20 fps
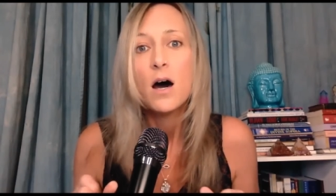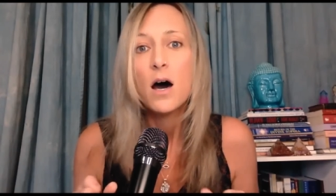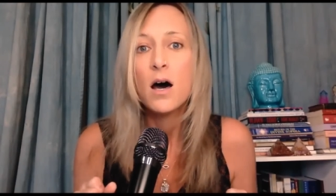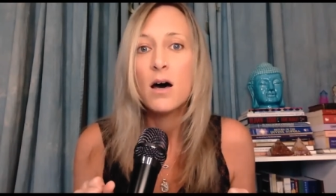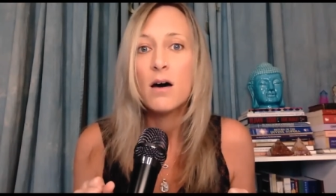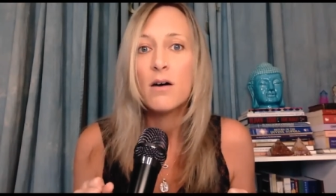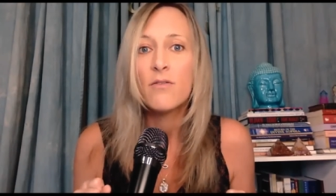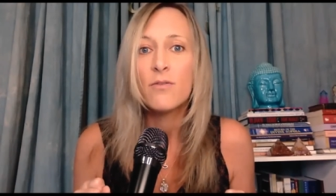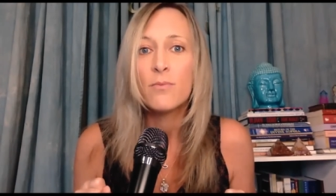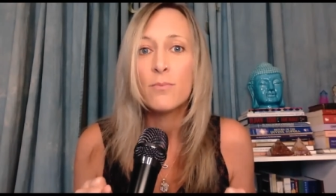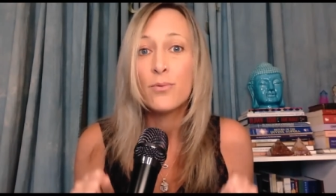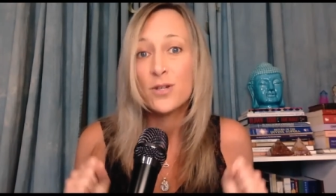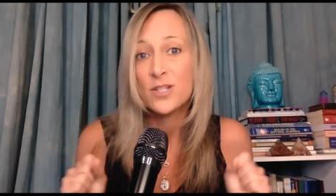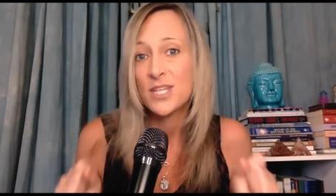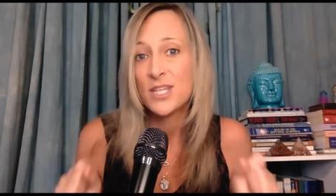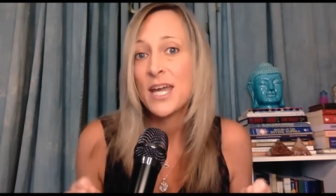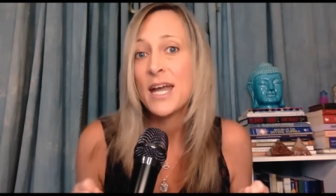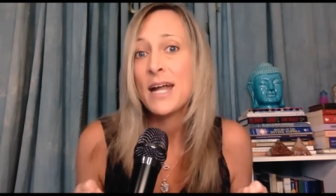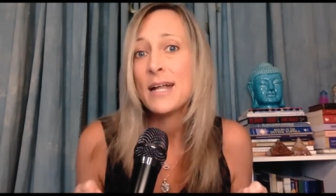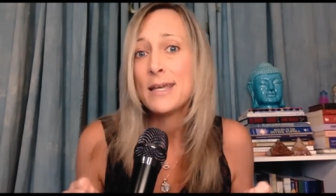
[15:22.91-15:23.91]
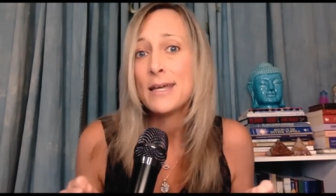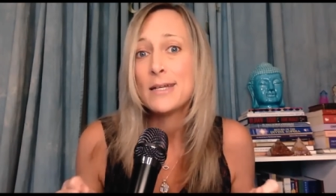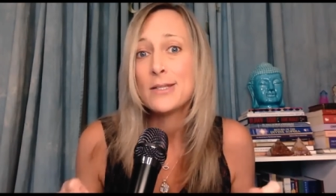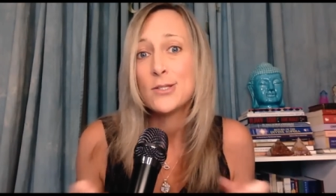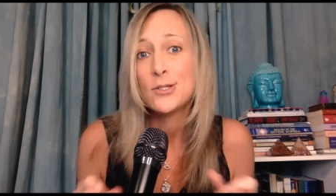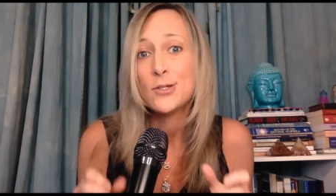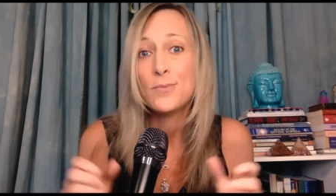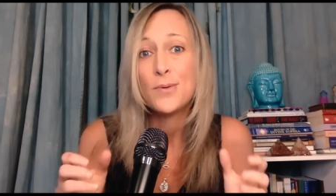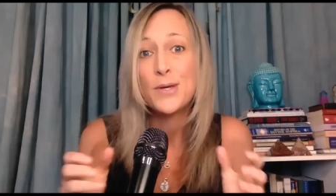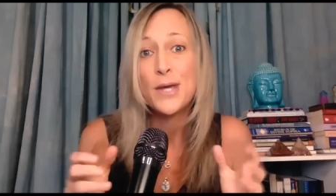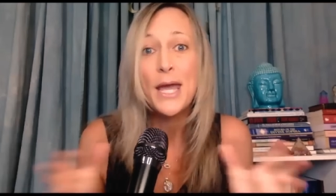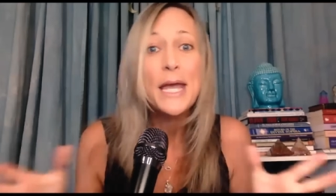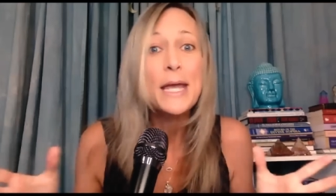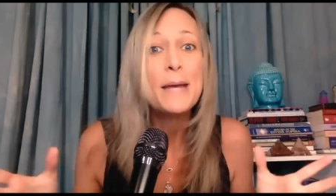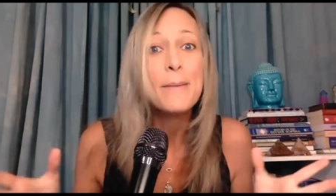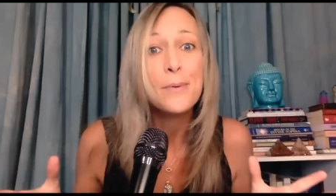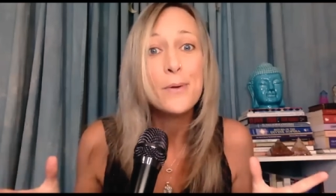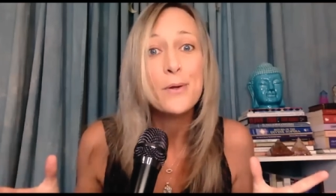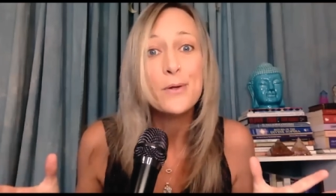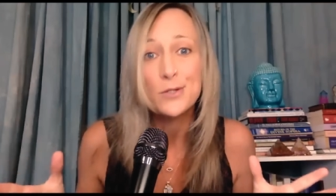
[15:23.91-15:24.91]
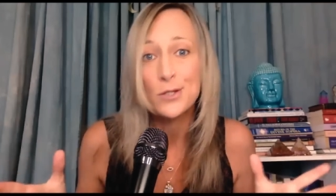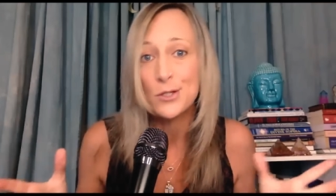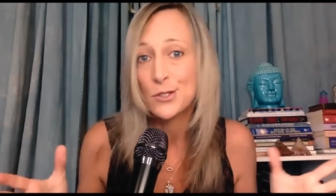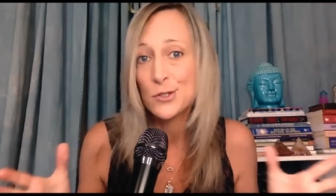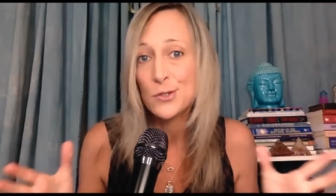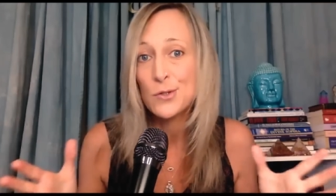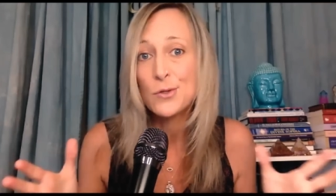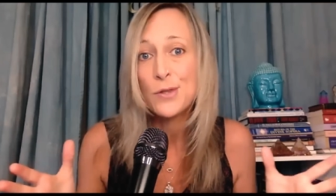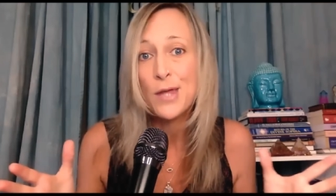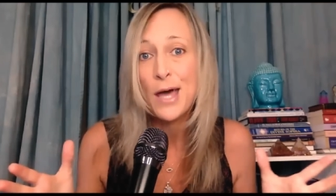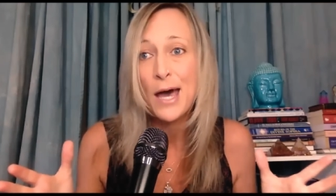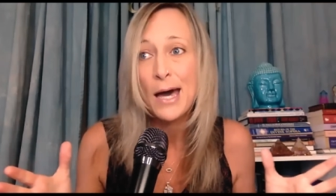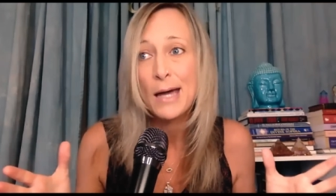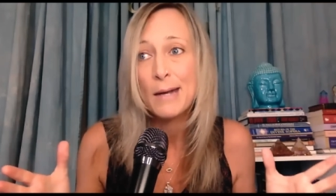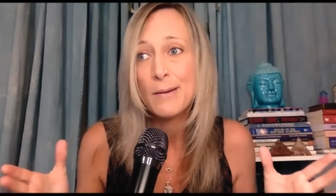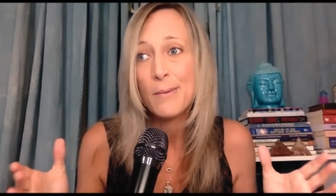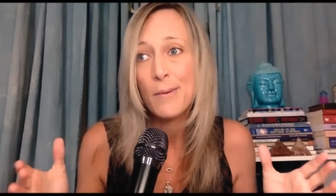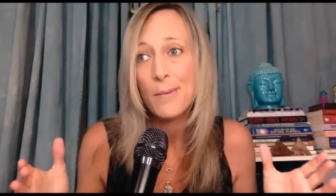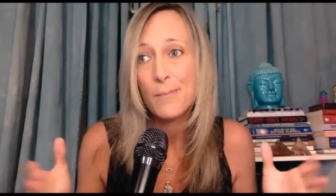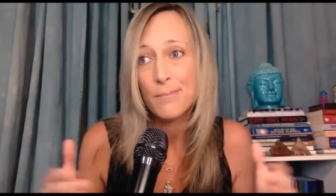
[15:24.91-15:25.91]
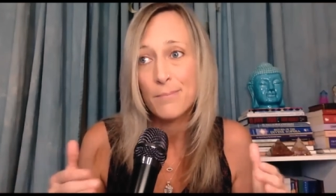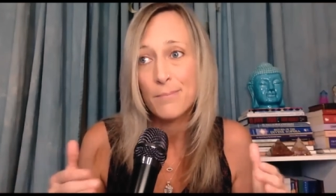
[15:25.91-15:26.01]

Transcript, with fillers: of Britannia to be able to do that